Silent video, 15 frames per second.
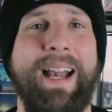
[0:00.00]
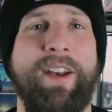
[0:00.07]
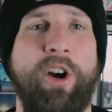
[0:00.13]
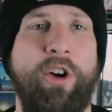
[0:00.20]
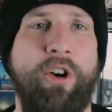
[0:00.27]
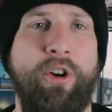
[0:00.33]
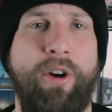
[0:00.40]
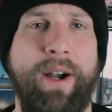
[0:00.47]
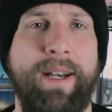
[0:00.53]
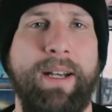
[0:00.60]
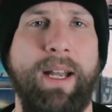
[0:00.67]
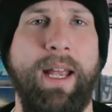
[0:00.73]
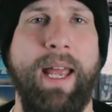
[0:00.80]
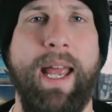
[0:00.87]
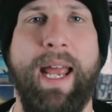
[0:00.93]
in a hurry.
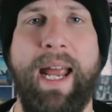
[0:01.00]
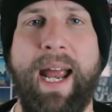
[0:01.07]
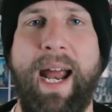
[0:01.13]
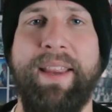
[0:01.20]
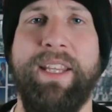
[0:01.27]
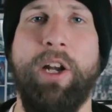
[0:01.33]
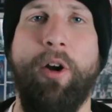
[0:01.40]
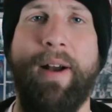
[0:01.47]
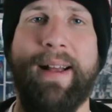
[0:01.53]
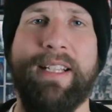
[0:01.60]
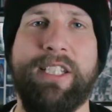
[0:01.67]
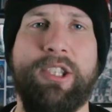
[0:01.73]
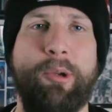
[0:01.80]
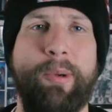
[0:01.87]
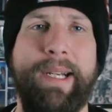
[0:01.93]
In the
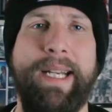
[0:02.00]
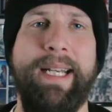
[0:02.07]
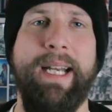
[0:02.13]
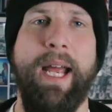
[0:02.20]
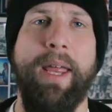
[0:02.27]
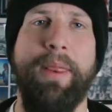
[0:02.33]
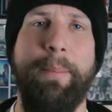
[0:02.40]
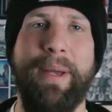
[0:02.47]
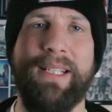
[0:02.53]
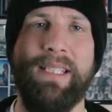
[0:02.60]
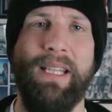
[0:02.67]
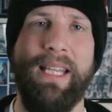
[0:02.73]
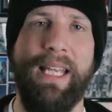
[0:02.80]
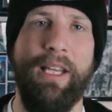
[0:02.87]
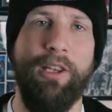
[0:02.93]
RX3, the mix
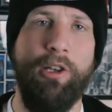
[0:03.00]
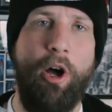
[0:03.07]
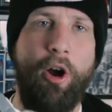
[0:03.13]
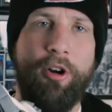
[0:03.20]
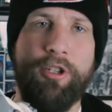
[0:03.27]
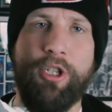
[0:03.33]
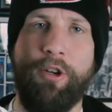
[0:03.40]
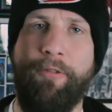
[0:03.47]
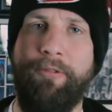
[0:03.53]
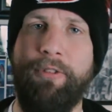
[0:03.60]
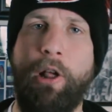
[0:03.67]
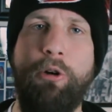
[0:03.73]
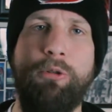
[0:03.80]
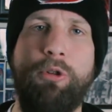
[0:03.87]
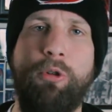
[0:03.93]
of the enlarged
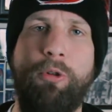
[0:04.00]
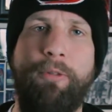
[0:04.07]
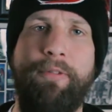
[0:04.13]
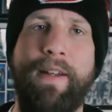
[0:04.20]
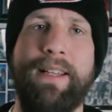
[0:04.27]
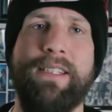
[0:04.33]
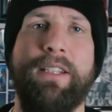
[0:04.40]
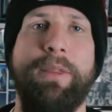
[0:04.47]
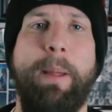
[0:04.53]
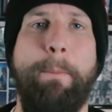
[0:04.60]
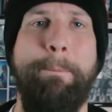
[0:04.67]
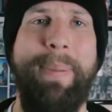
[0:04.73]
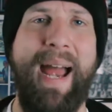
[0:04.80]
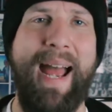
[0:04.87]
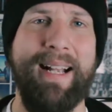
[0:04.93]
flow-cool vents on the
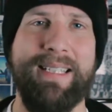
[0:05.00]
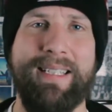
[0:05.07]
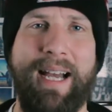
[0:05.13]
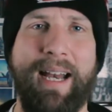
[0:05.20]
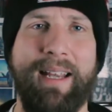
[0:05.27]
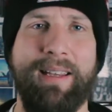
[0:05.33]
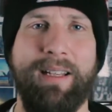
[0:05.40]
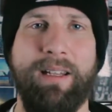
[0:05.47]
back side of the